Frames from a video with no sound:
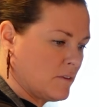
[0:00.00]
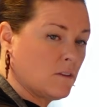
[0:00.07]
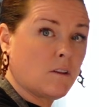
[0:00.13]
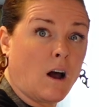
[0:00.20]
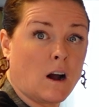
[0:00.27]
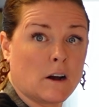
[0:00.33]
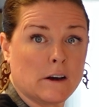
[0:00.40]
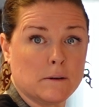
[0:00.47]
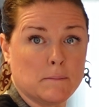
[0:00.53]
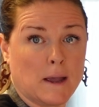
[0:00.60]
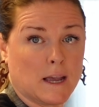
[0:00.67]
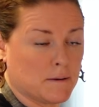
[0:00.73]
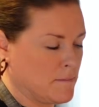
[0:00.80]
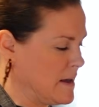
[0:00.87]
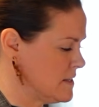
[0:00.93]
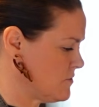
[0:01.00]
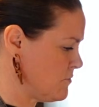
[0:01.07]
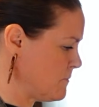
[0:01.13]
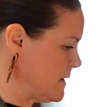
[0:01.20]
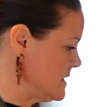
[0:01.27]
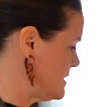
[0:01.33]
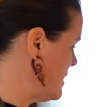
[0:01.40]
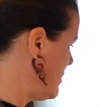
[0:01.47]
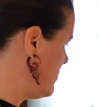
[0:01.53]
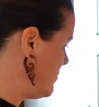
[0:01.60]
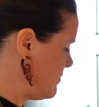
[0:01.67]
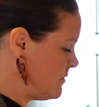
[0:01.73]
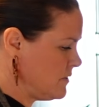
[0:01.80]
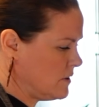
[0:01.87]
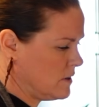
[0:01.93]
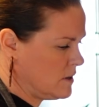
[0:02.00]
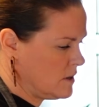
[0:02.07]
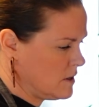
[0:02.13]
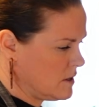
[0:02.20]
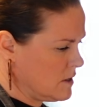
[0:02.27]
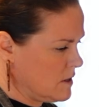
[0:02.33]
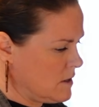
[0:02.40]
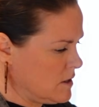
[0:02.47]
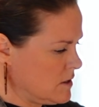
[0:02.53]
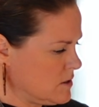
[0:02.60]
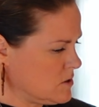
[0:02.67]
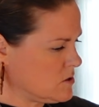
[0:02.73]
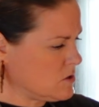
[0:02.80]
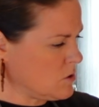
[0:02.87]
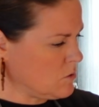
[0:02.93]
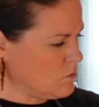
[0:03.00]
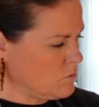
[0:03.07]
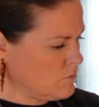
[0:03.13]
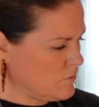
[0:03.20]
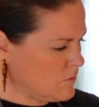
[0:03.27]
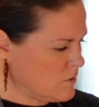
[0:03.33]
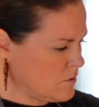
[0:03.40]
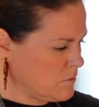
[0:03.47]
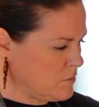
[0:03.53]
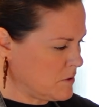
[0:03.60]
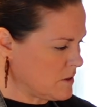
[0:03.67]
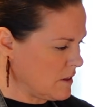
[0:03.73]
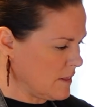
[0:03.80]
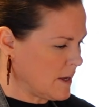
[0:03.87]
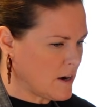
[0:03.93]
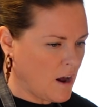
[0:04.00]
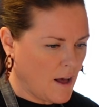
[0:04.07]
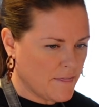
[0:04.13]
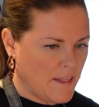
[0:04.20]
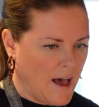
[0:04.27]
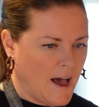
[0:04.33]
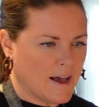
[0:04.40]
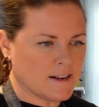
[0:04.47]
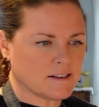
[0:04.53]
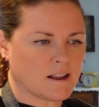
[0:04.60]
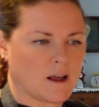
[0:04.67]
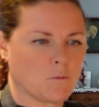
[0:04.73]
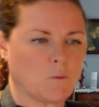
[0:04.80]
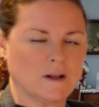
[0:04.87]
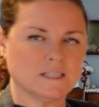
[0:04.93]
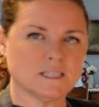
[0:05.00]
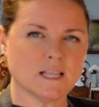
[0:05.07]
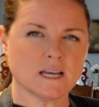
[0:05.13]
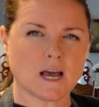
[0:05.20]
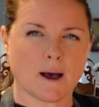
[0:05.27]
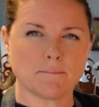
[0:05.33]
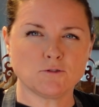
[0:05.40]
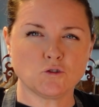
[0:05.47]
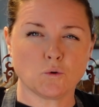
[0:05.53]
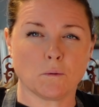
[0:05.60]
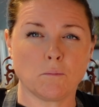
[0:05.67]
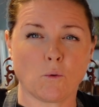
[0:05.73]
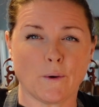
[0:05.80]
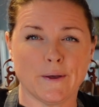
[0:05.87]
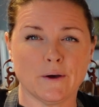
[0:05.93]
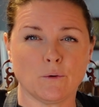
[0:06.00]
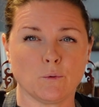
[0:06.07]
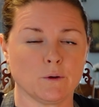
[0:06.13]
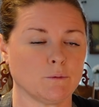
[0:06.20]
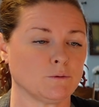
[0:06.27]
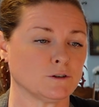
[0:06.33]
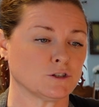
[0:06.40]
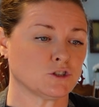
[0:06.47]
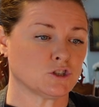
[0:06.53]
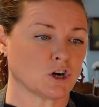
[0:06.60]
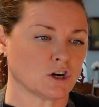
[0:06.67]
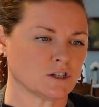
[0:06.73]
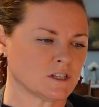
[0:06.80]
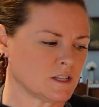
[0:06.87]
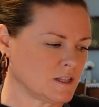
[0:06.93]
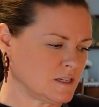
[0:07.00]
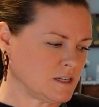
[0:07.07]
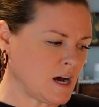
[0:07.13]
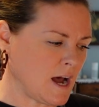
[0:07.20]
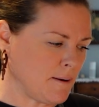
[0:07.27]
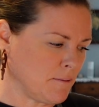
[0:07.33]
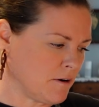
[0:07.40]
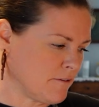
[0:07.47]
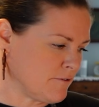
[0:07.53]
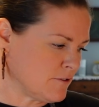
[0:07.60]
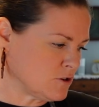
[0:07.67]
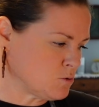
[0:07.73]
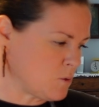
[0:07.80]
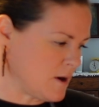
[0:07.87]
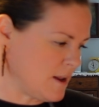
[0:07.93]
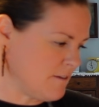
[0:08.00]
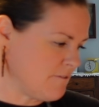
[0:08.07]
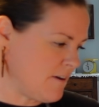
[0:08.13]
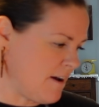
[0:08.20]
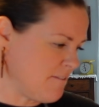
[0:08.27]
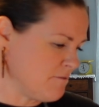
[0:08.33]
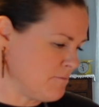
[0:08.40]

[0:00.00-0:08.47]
not gonna make a mess for myself. So put the lid on that. Once they come to a boil, we will start the timer for 25